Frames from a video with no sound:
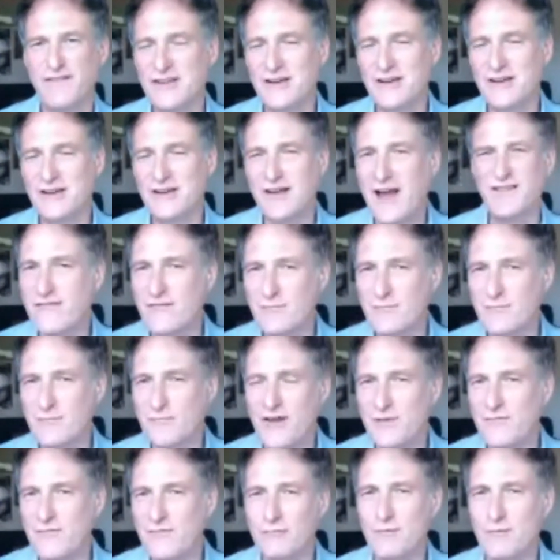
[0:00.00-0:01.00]
officially I
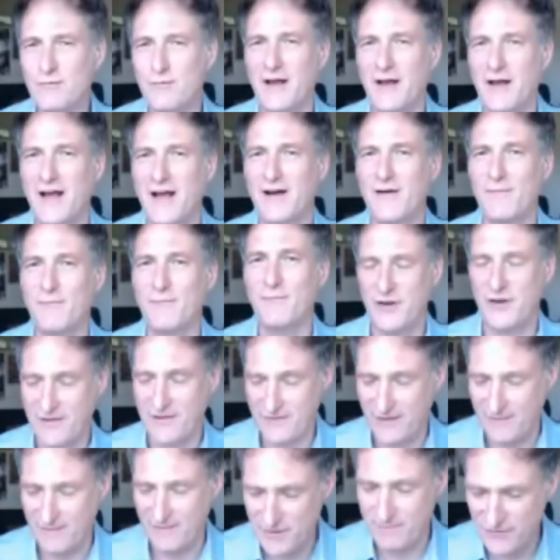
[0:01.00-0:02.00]
haven't been told
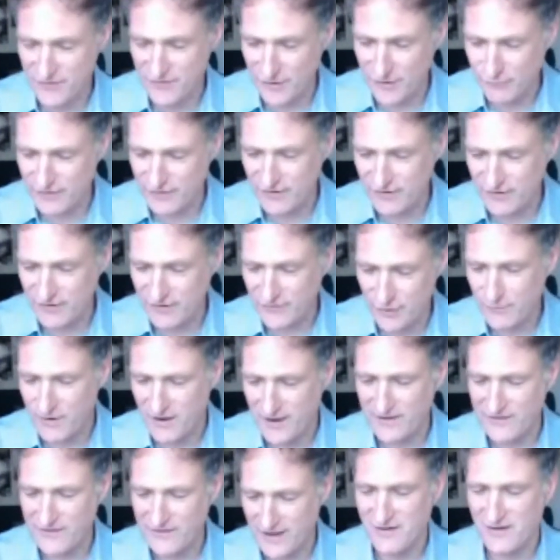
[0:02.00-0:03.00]
about, but I've been told
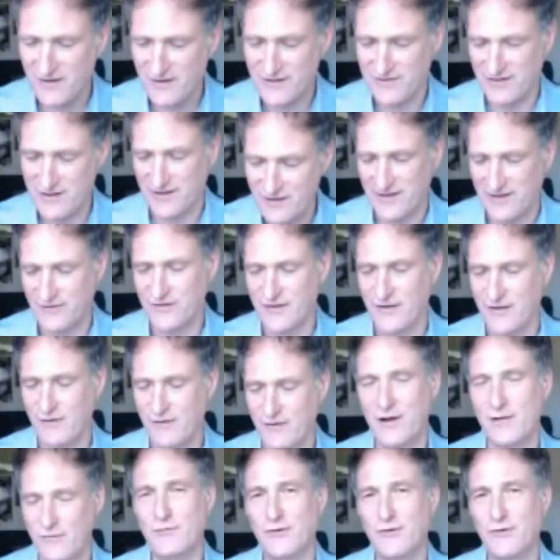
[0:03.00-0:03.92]
it's quite exciting.